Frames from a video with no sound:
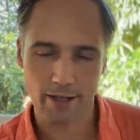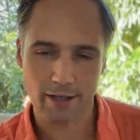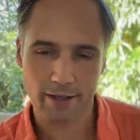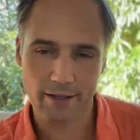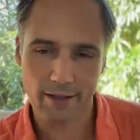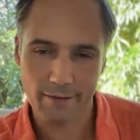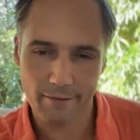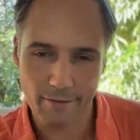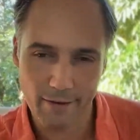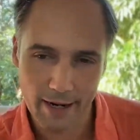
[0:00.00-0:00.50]

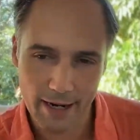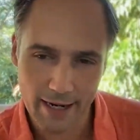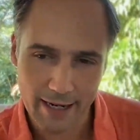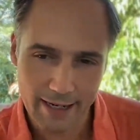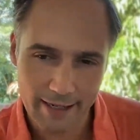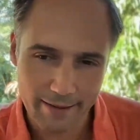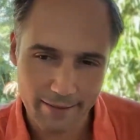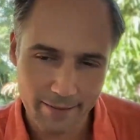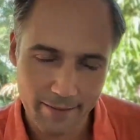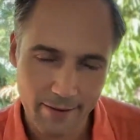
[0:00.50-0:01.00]
It's a
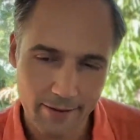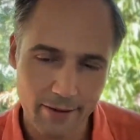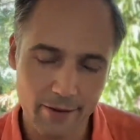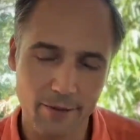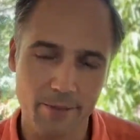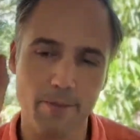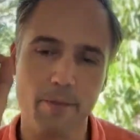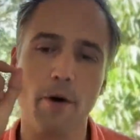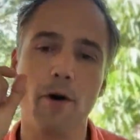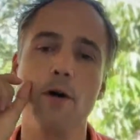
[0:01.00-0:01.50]
very
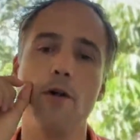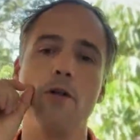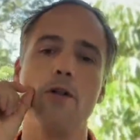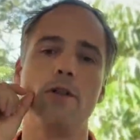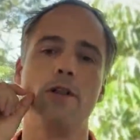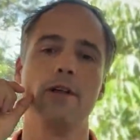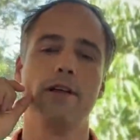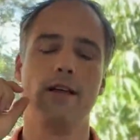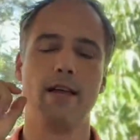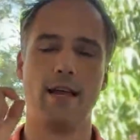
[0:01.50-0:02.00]
small